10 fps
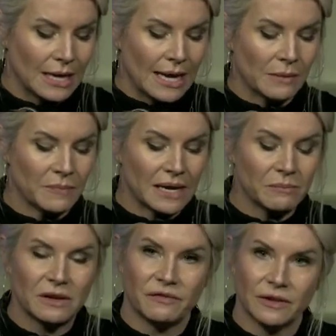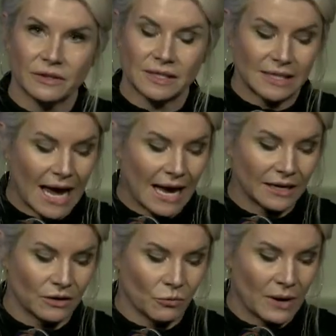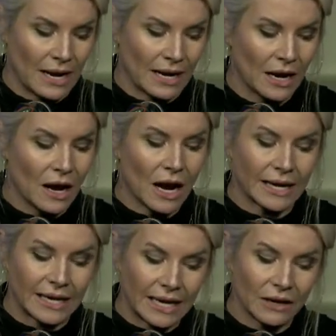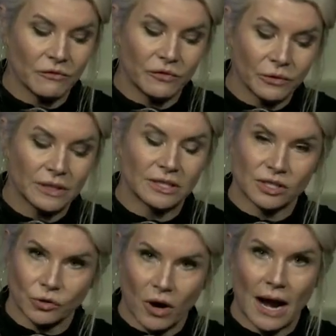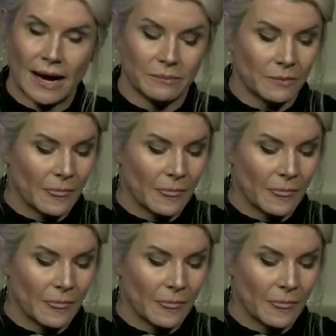It made me feel sad in a way I can't fully describe.